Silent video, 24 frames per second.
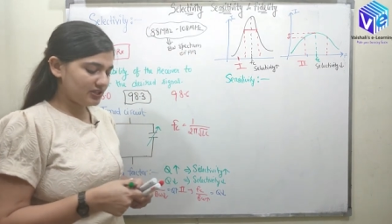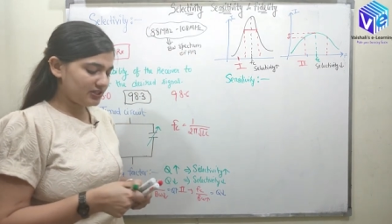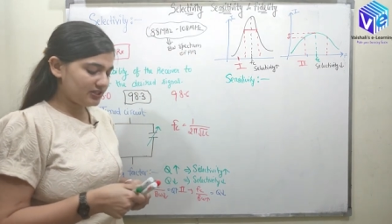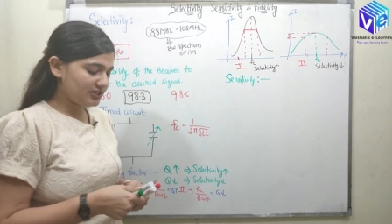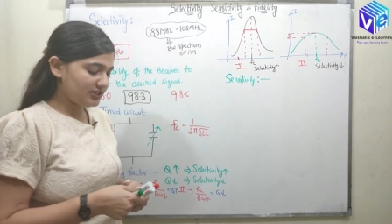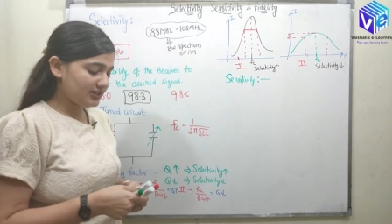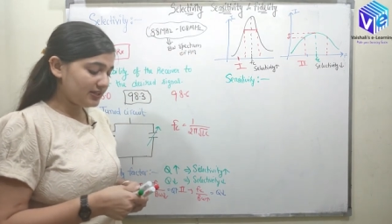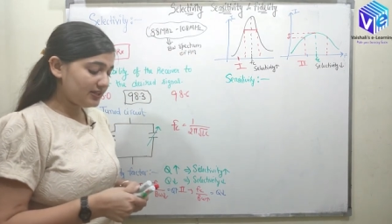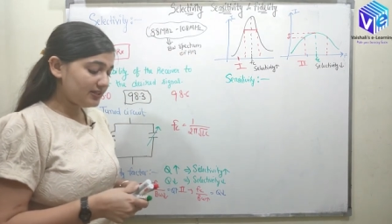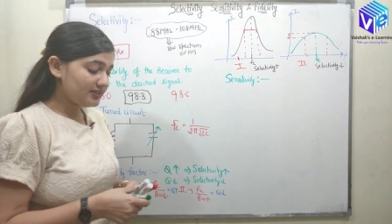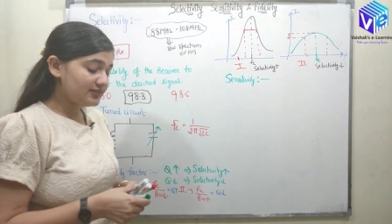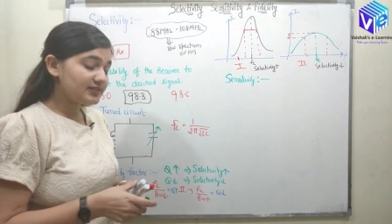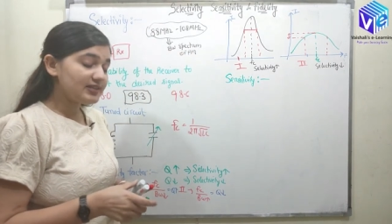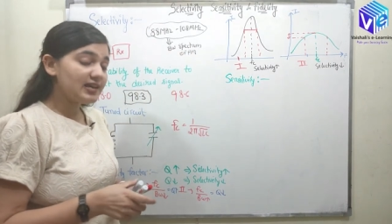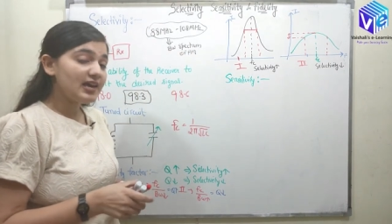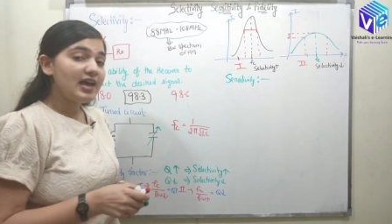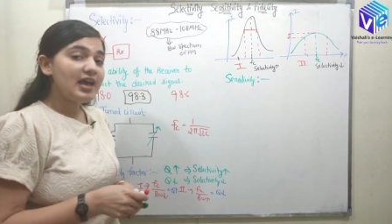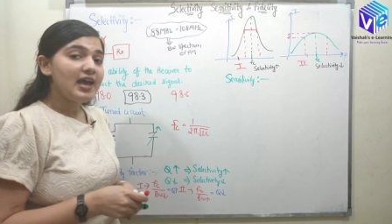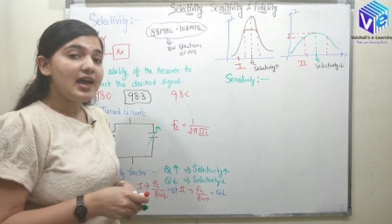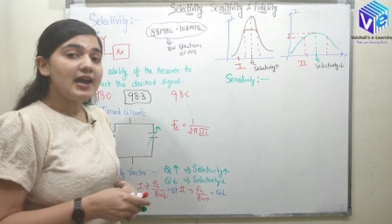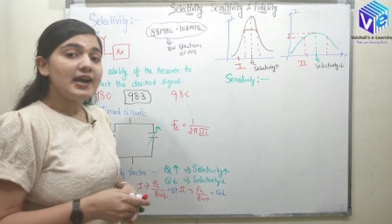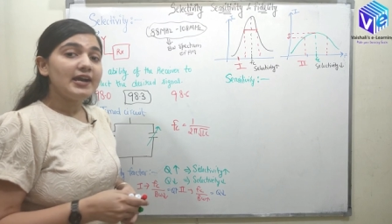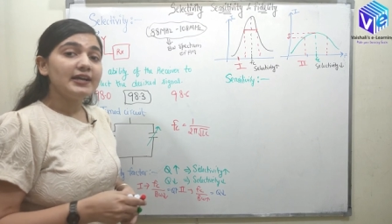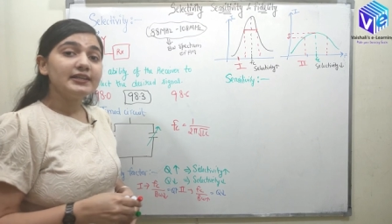suggests
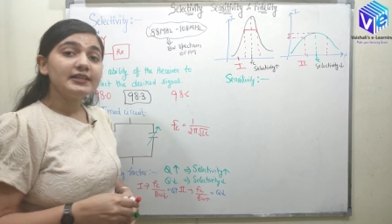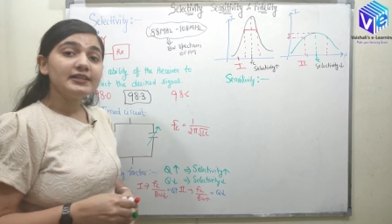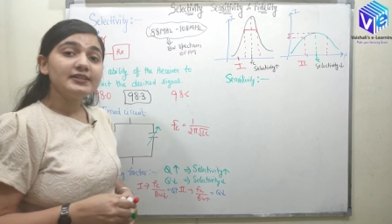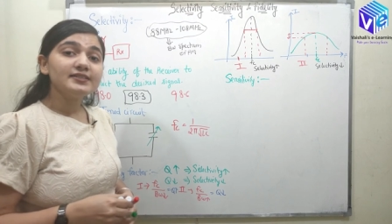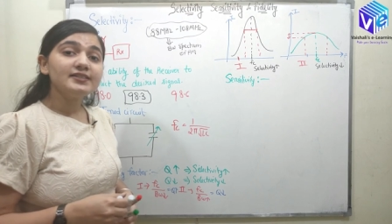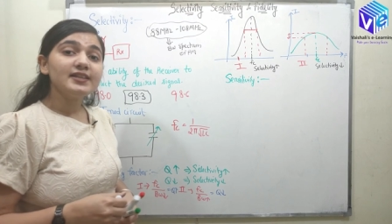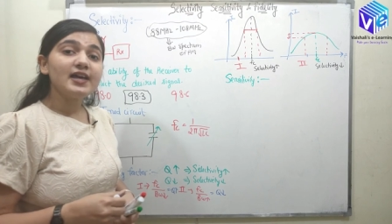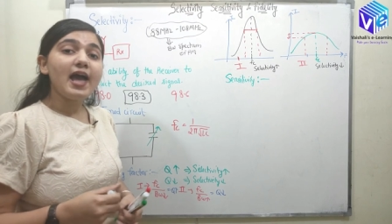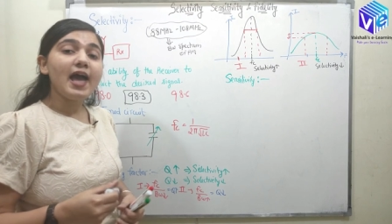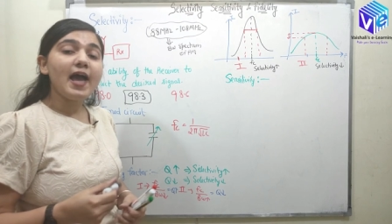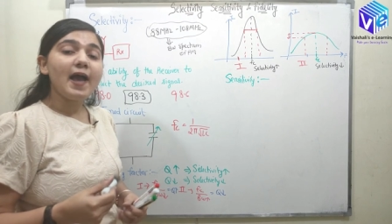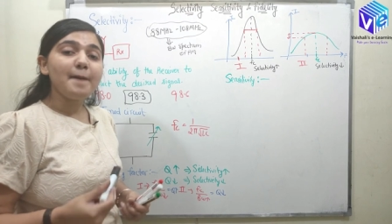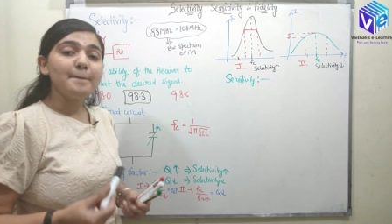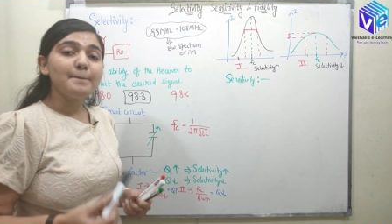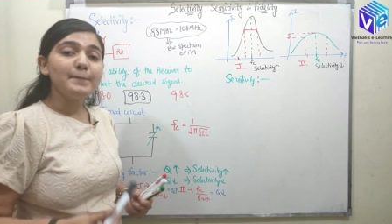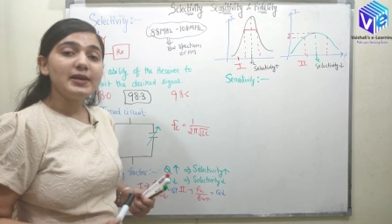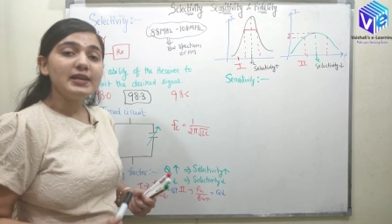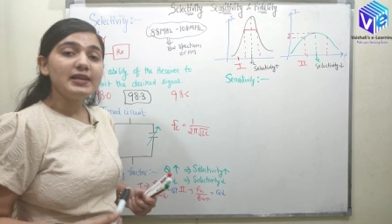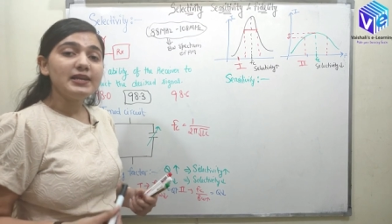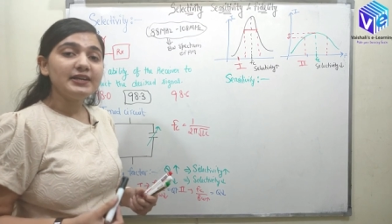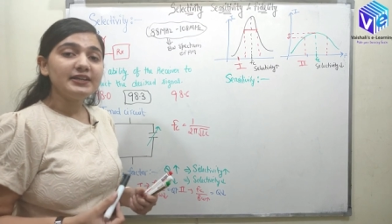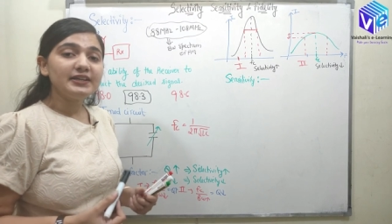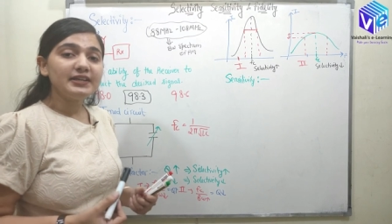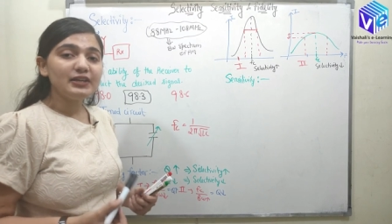it is the
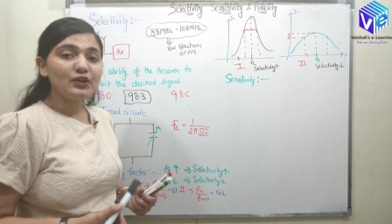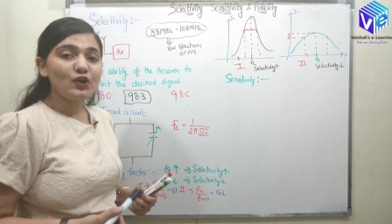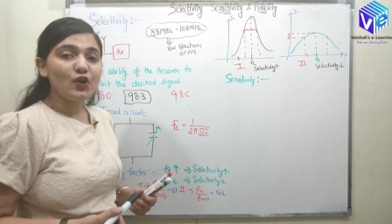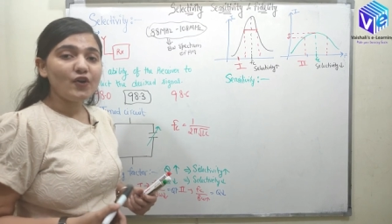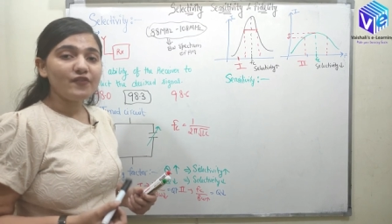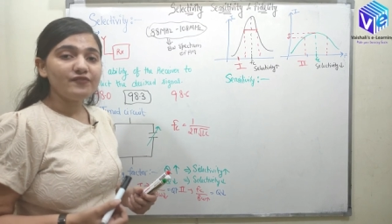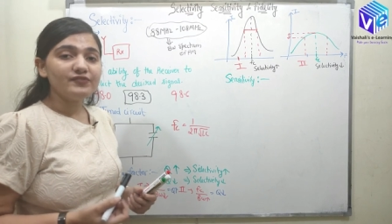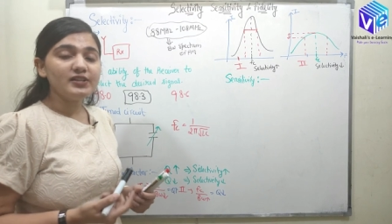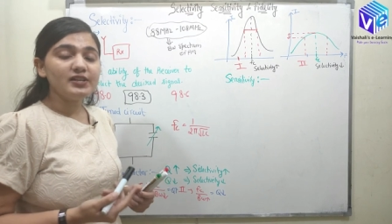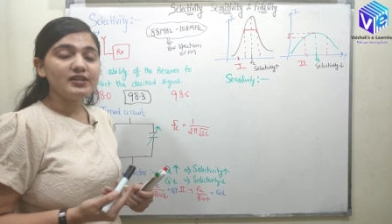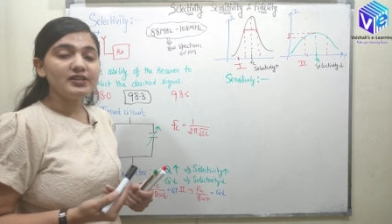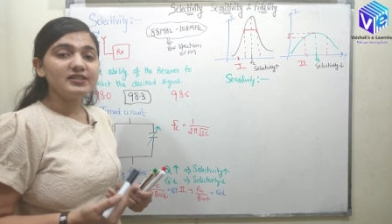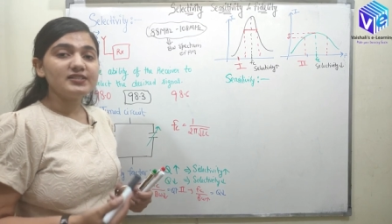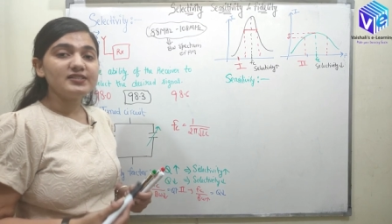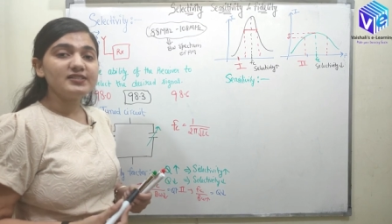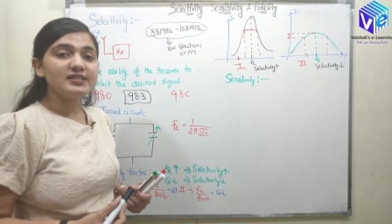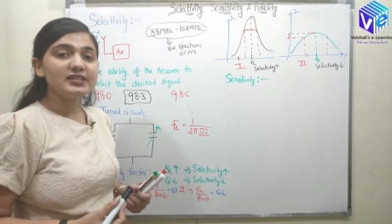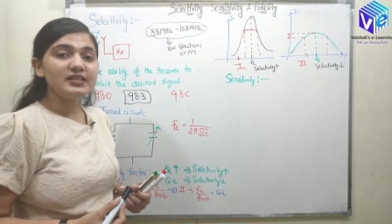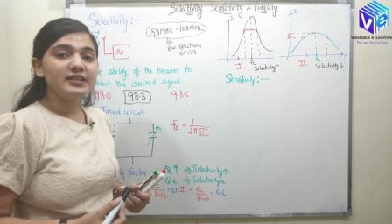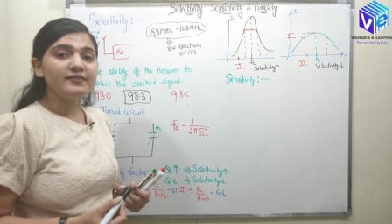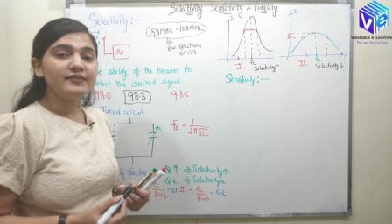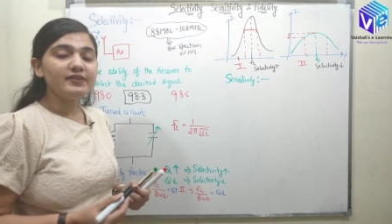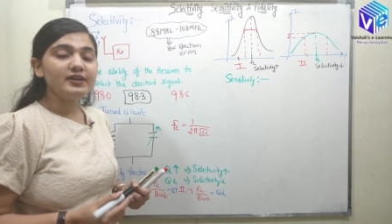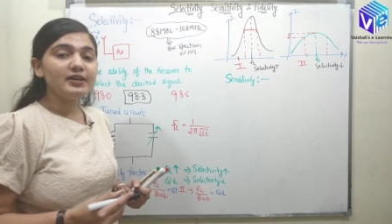ability of the
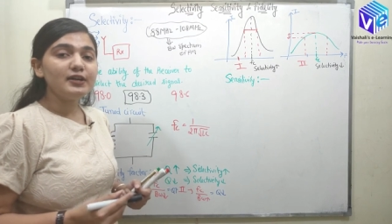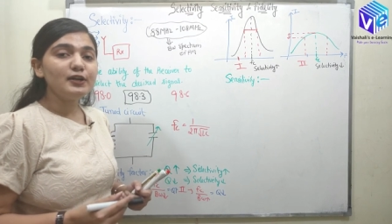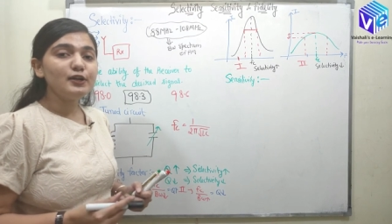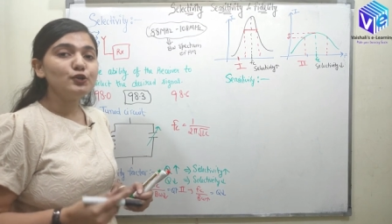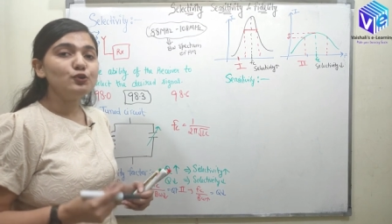receiver